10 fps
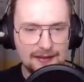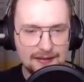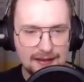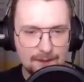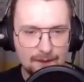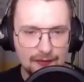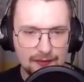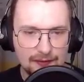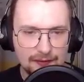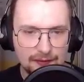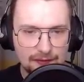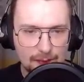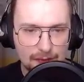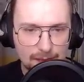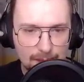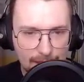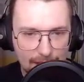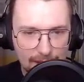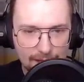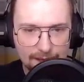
in-game version is so much better.